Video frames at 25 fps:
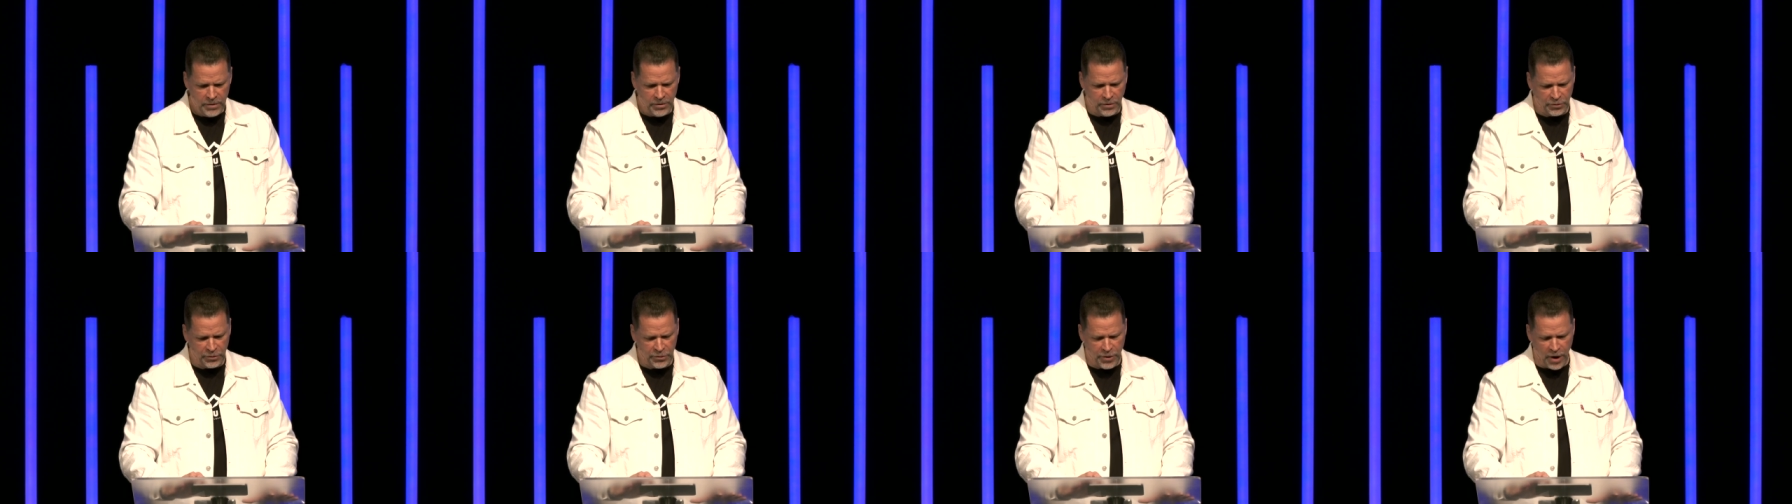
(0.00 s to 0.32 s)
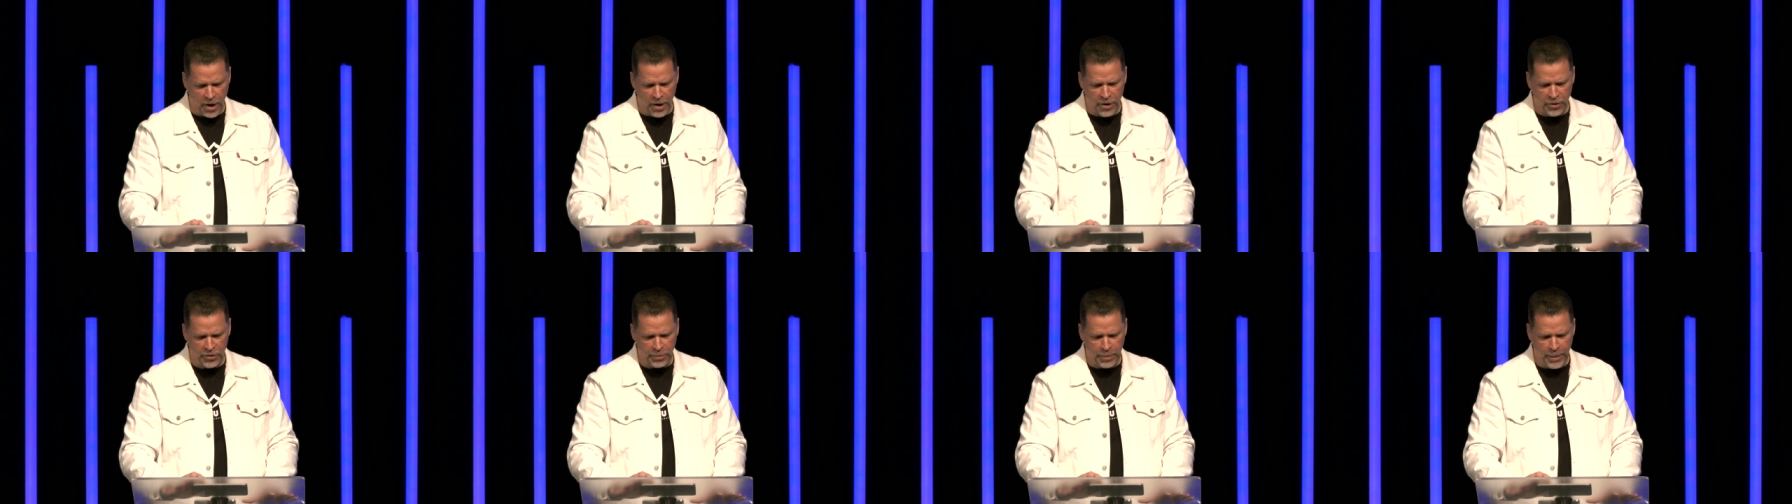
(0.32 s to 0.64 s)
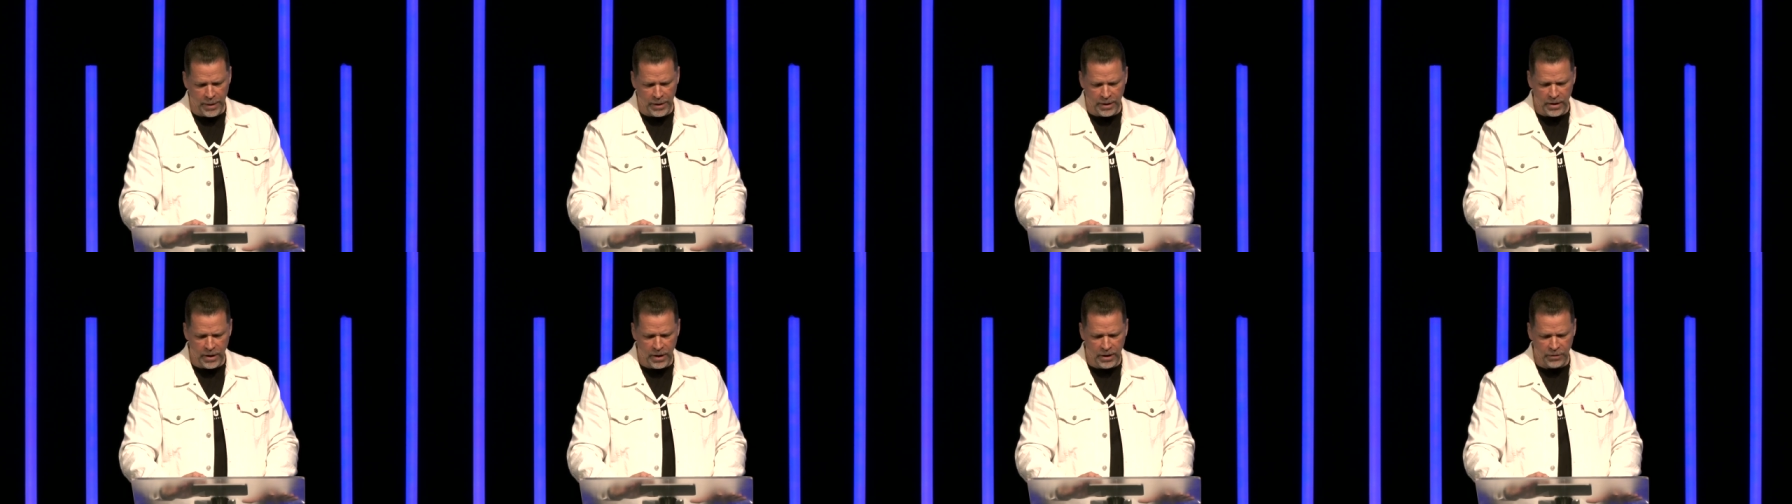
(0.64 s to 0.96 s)

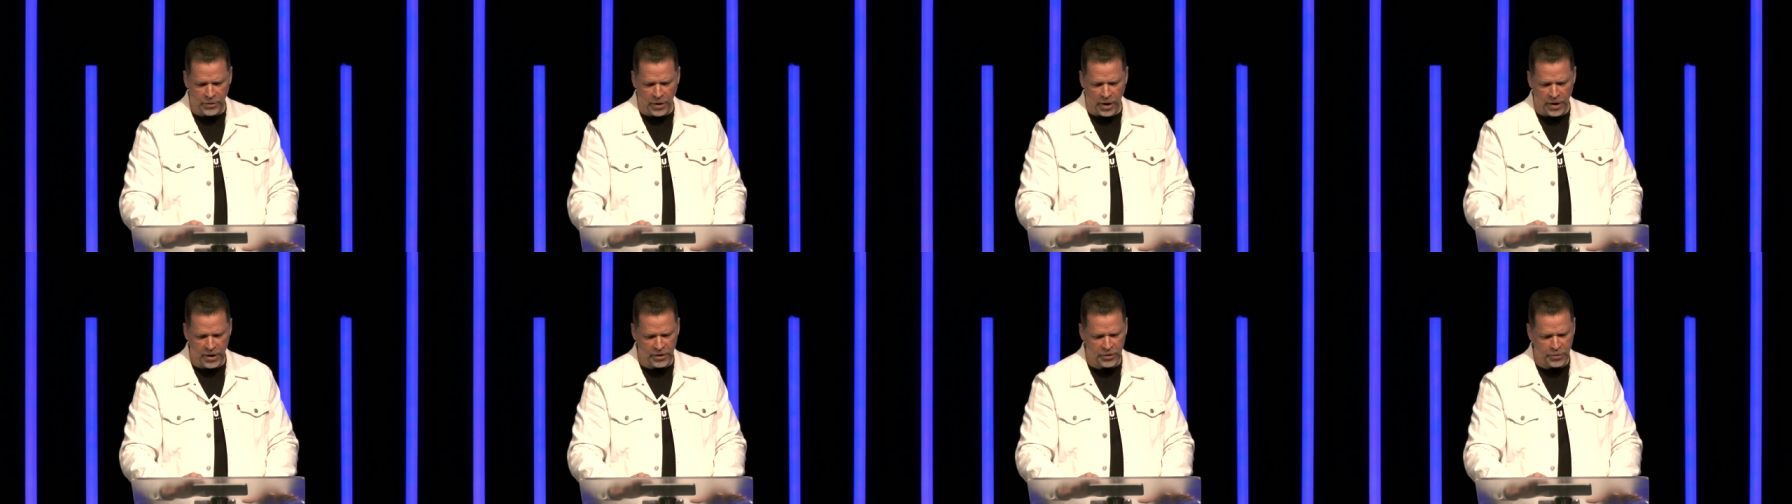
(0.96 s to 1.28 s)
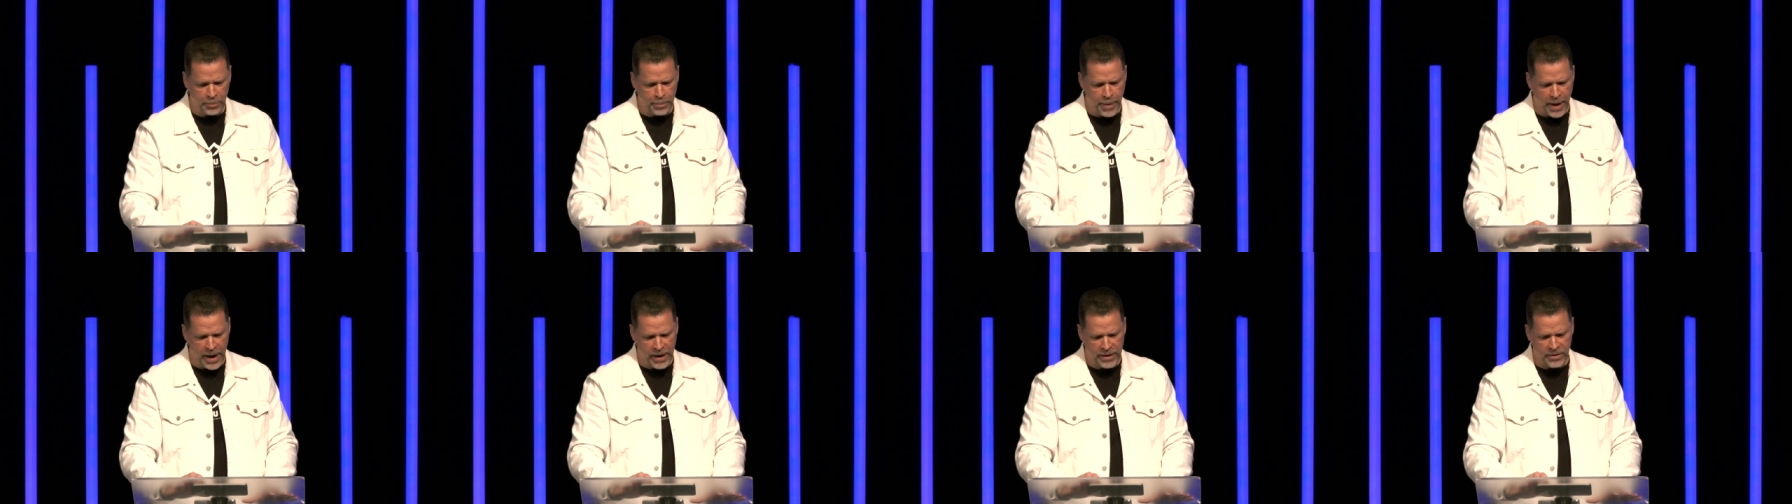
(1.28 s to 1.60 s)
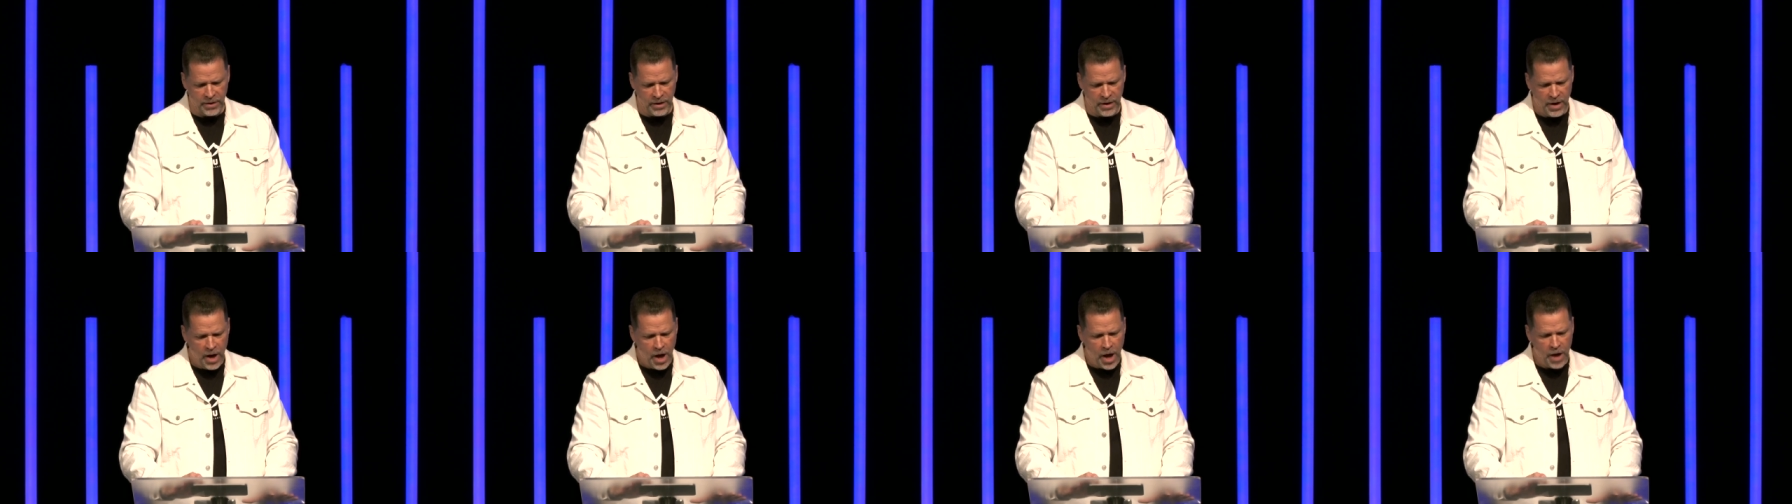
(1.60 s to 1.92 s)
Discouragement is
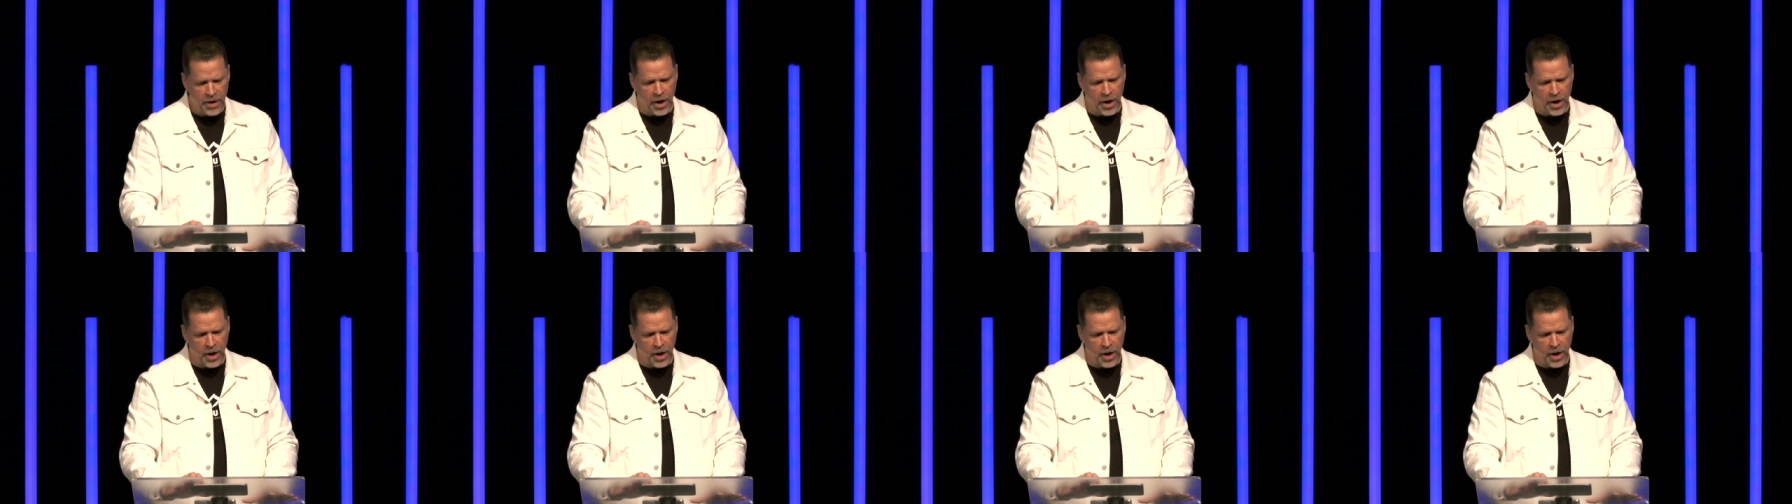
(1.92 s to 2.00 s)
unexpected.